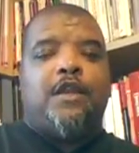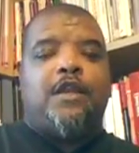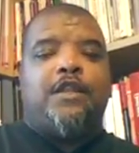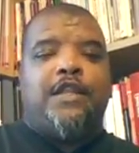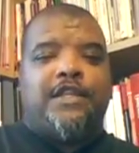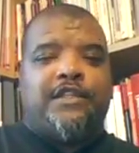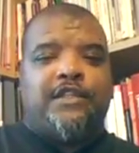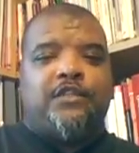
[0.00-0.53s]

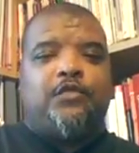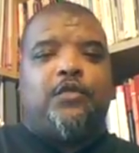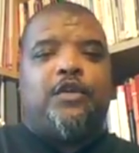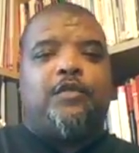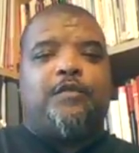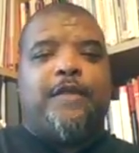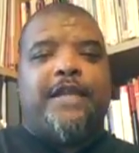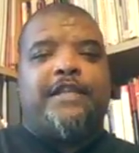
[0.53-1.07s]
This is
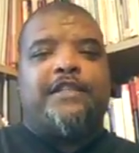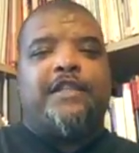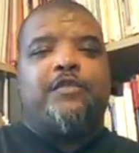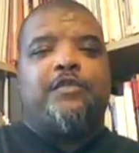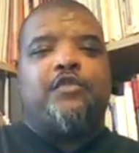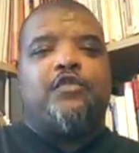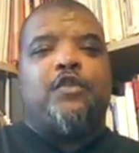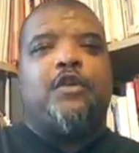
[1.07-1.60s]
what makes them
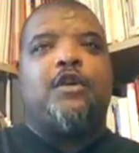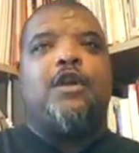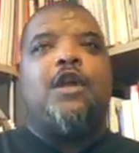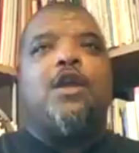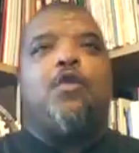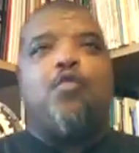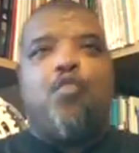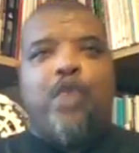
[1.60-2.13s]
strong.
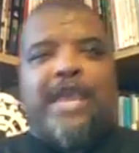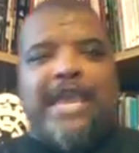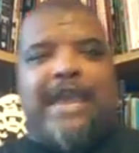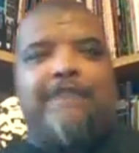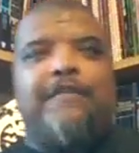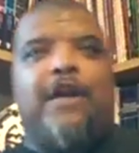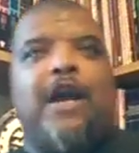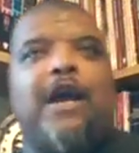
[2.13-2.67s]
We
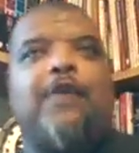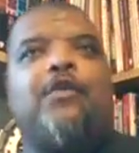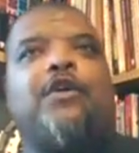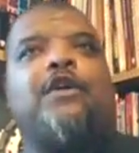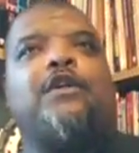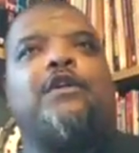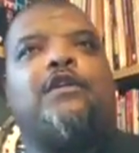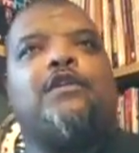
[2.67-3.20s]
have
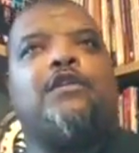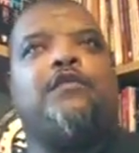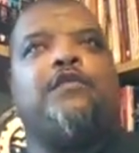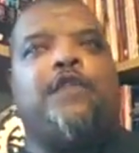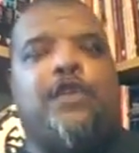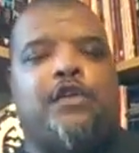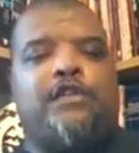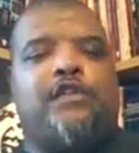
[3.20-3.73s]
our
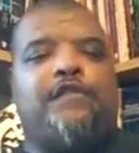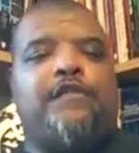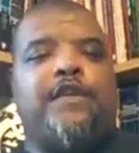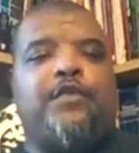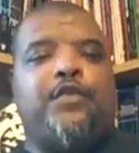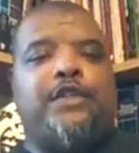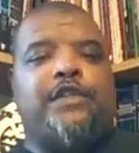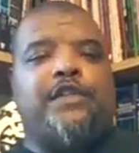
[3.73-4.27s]
philosophy,
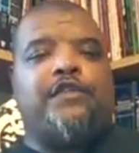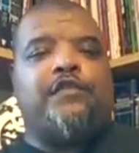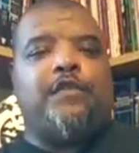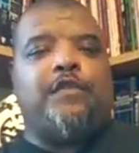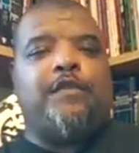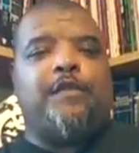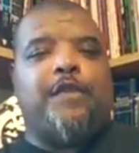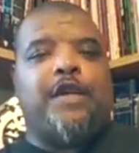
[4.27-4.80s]
which is from
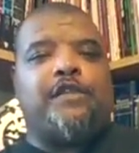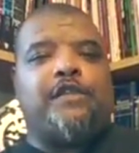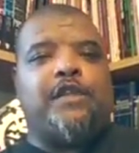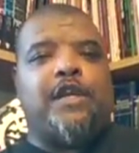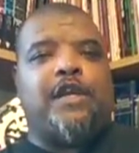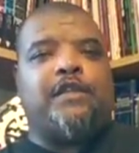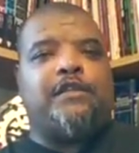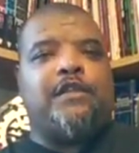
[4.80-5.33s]
the martial
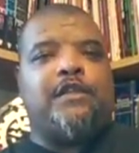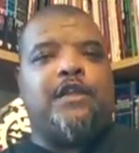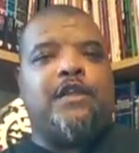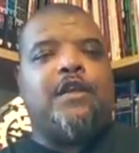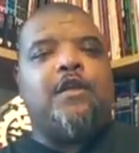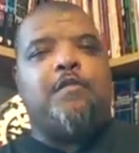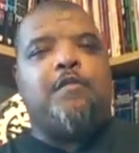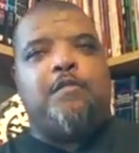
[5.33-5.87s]
arts,
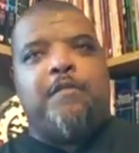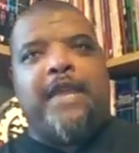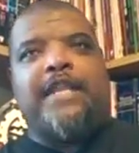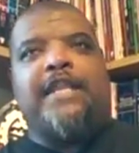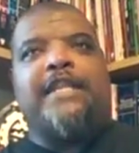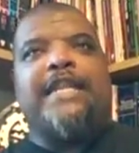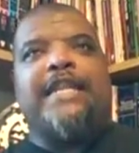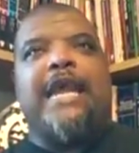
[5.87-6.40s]

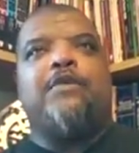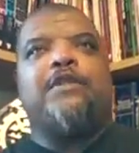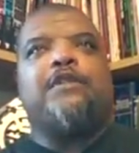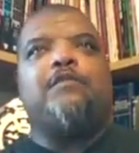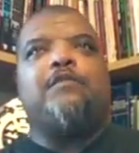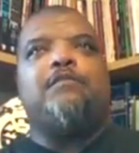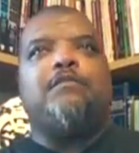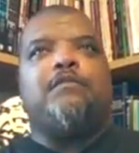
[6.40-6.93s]
mainly
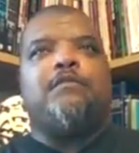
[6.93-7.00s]
Taoism.